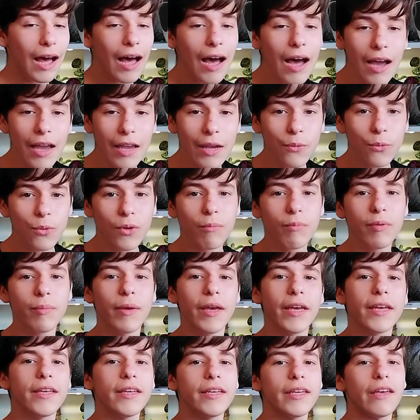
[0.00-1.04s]
I will be
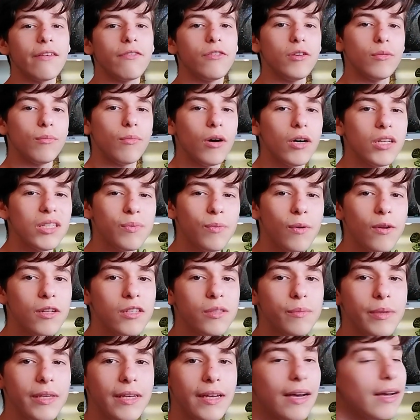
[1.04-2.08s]
making a few moss
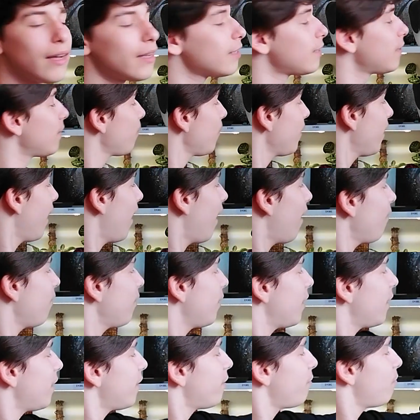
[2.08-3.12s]
balls because we have
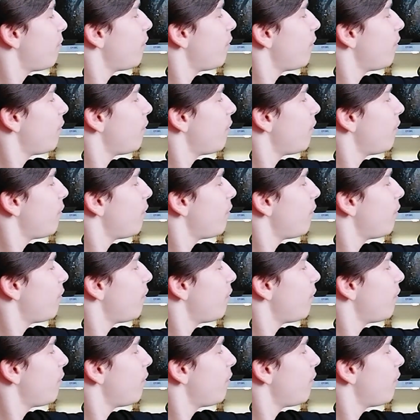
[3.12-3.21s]
this